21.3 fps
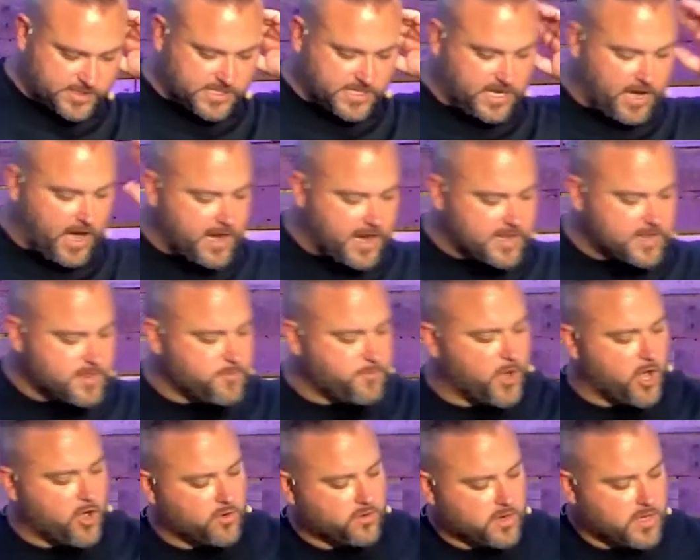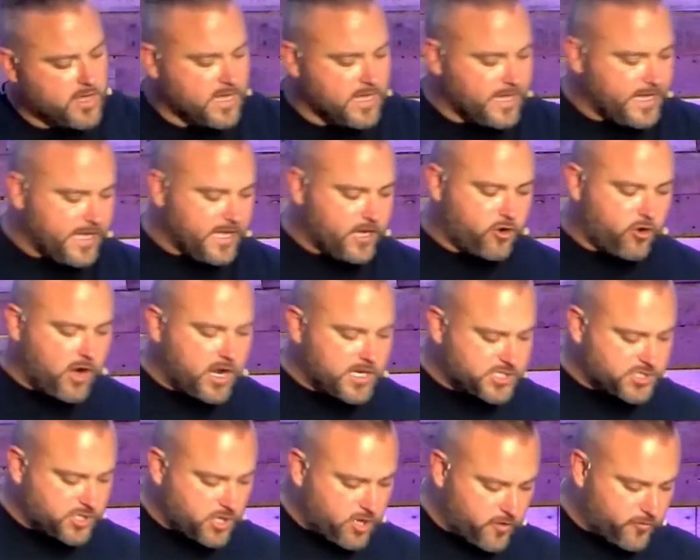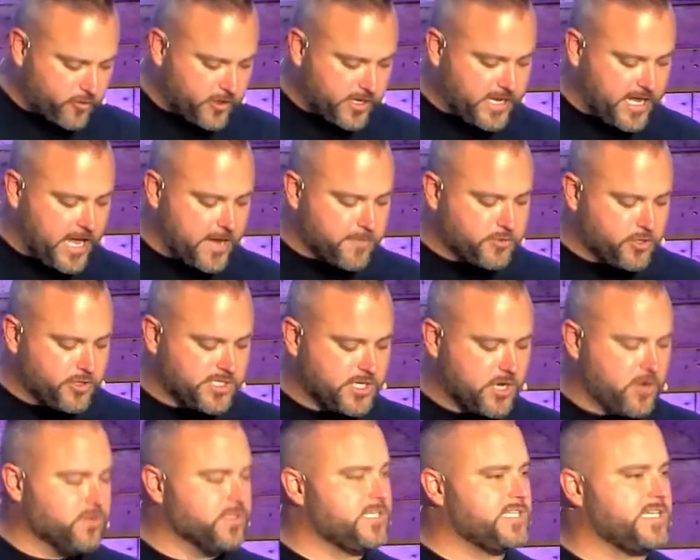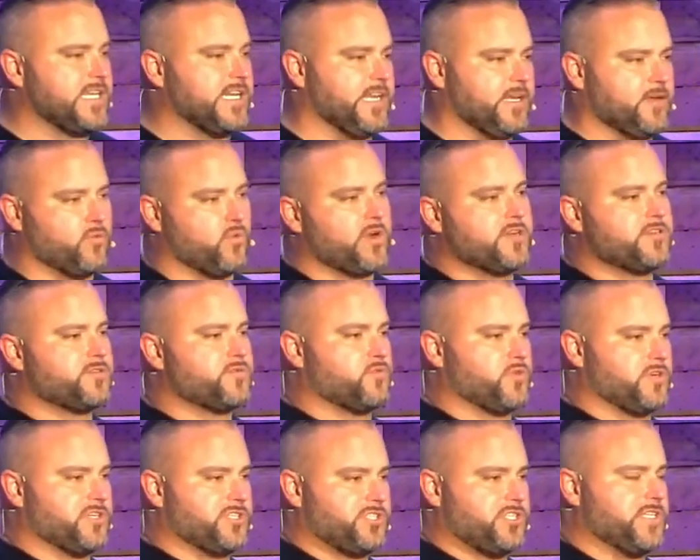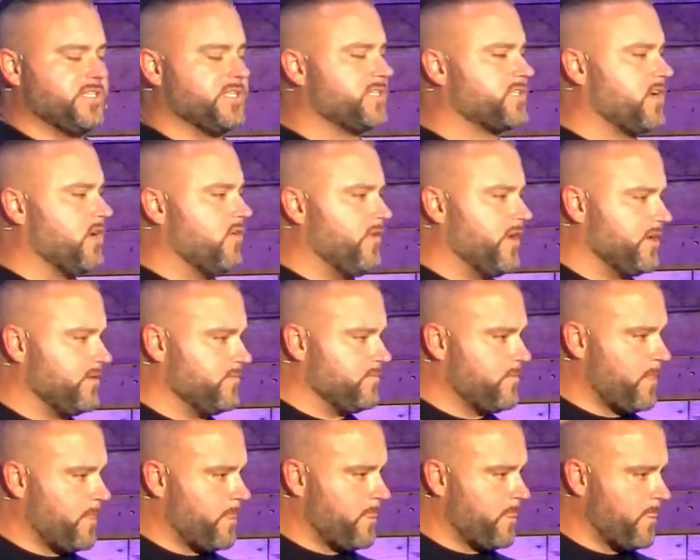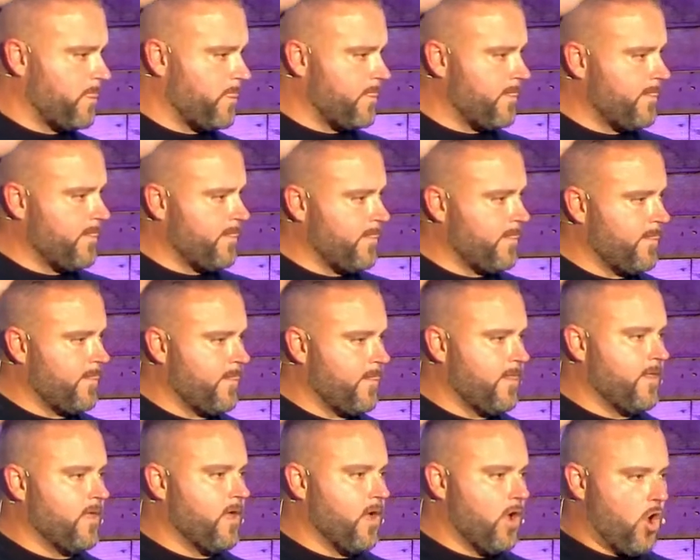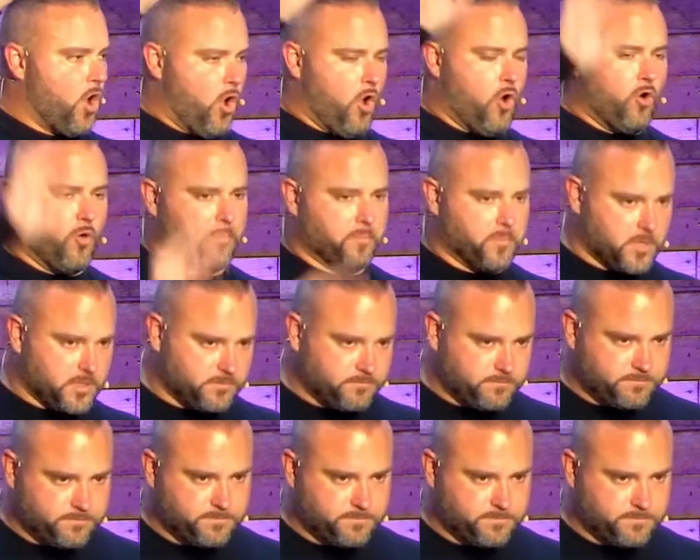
It says, he got in the boat, he crossed over, he came to his own city. Where's Jesus going? Home.